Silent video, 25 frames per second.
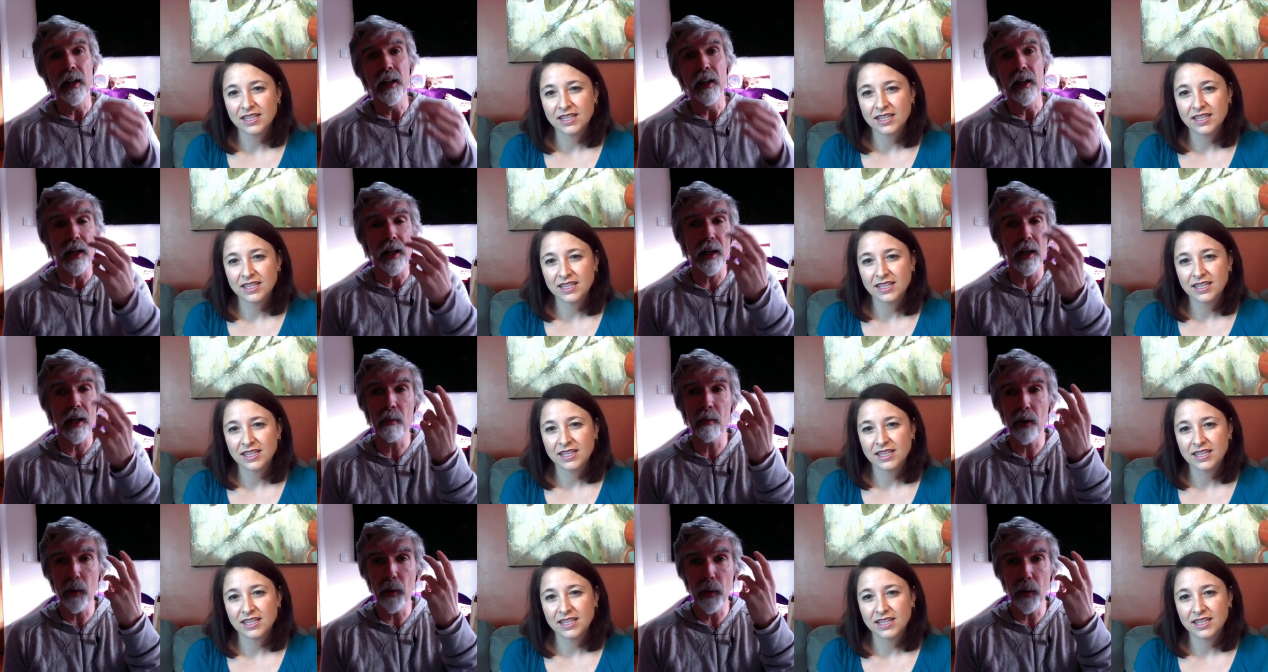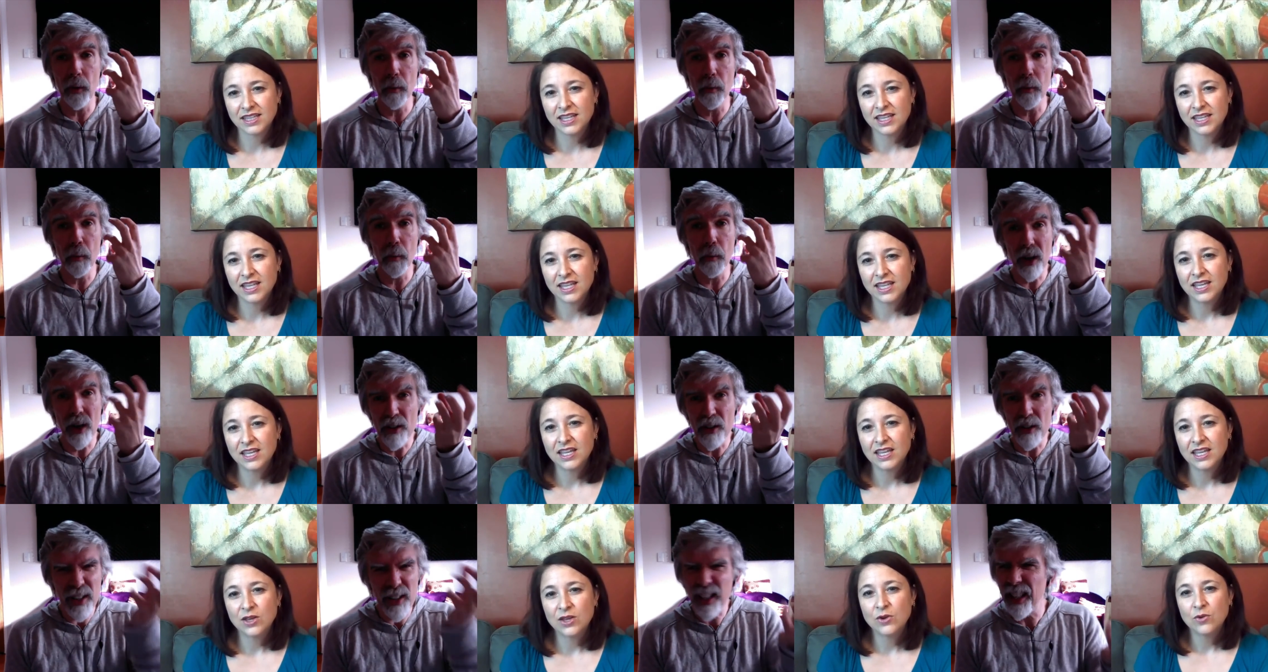Speaker 1: Um,
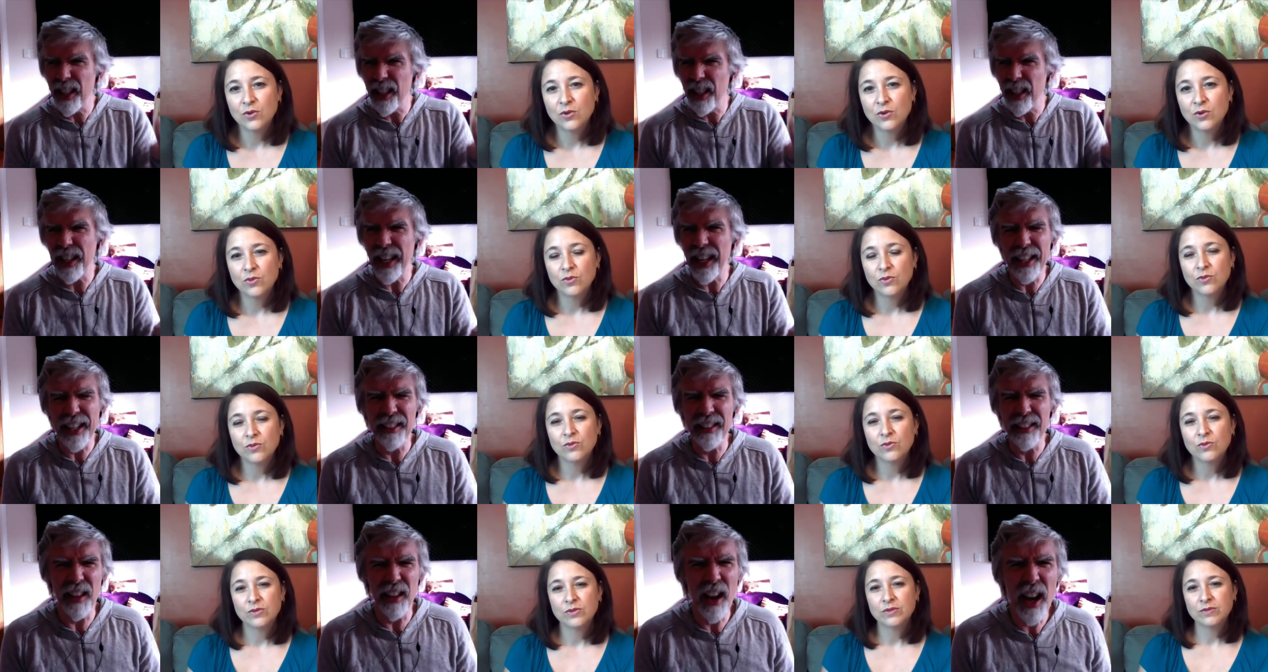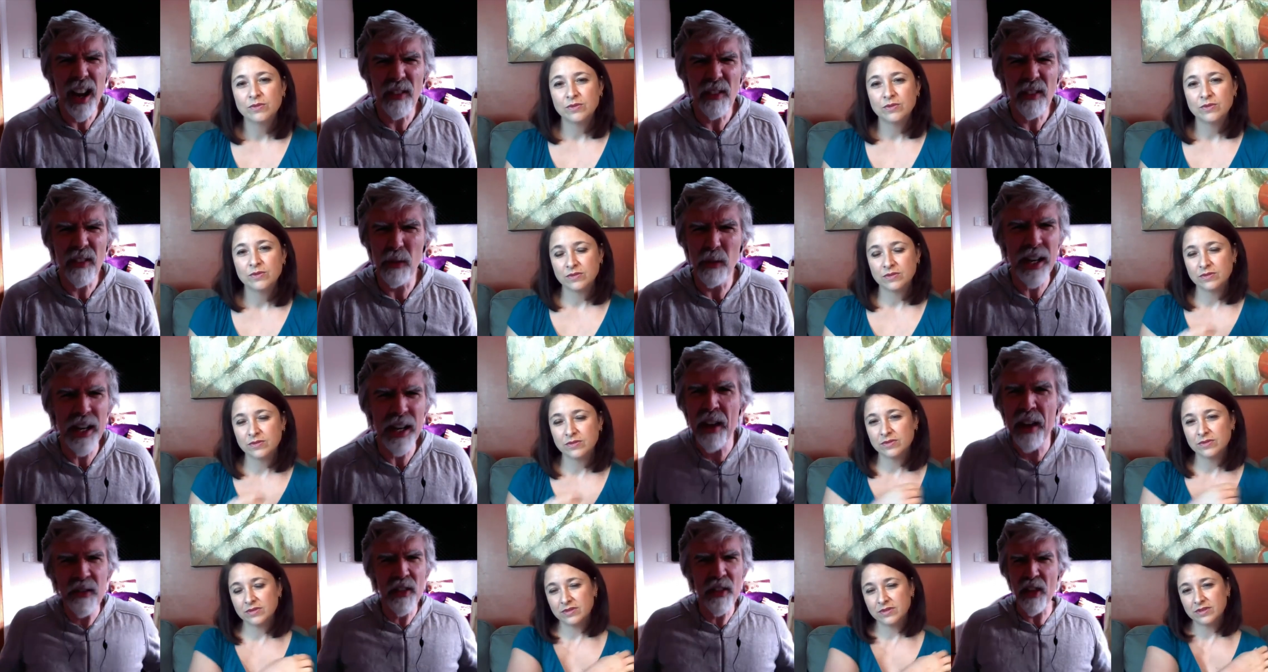whereas really in life, we're
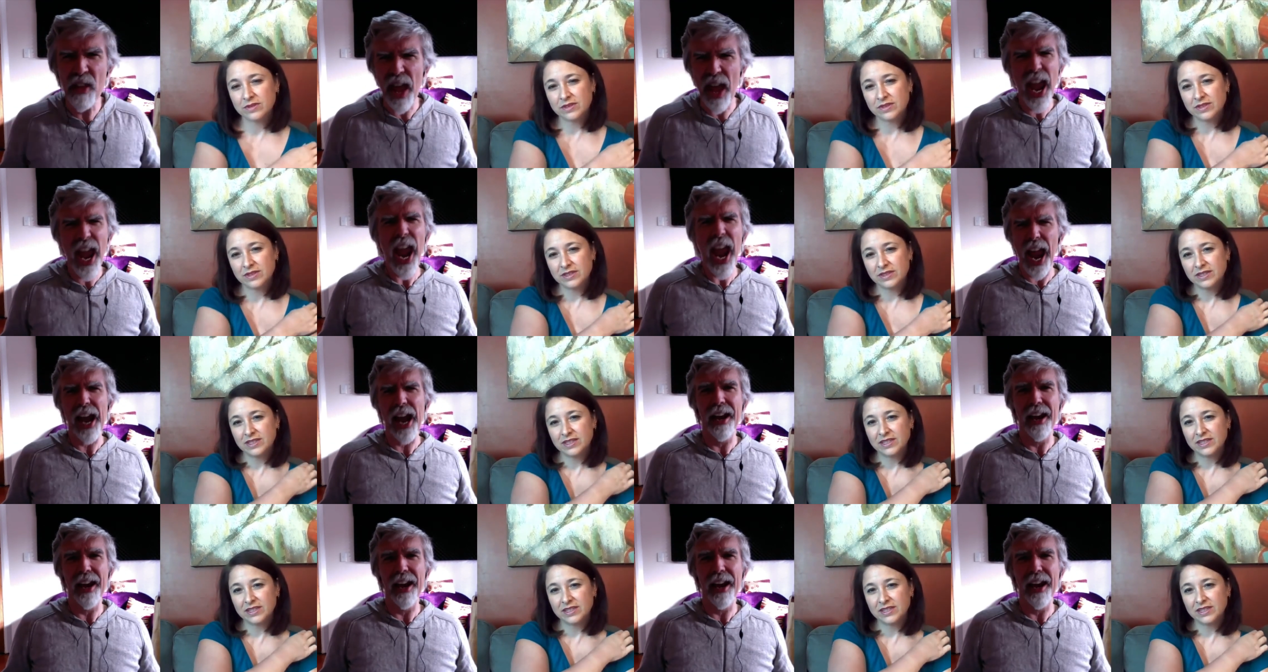never there.